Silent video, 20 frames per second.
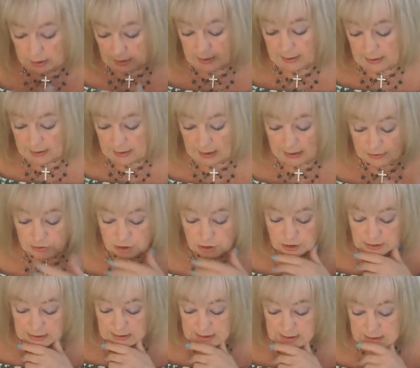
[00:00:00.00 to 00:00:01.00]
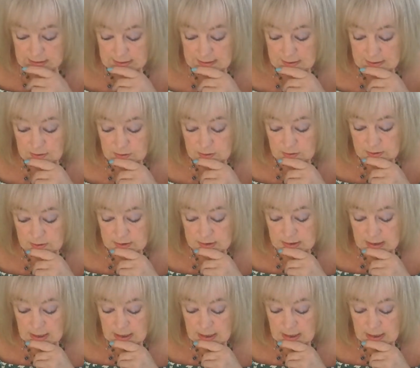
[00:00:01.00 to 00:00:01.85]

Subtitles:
he actually killed.